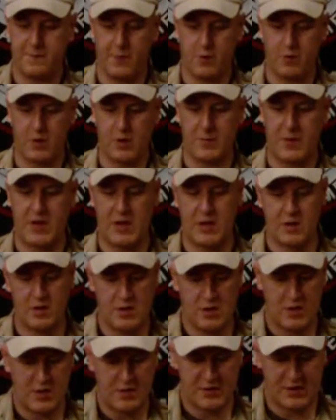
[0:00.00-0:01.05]
foregrip here.
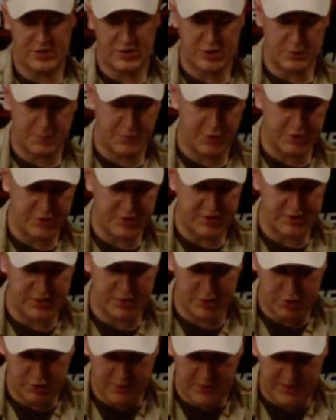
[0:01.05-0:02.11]
This just
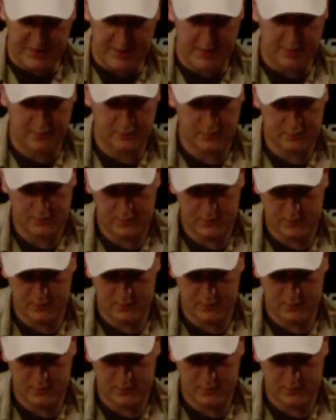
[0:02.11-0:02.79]
pushes straight down.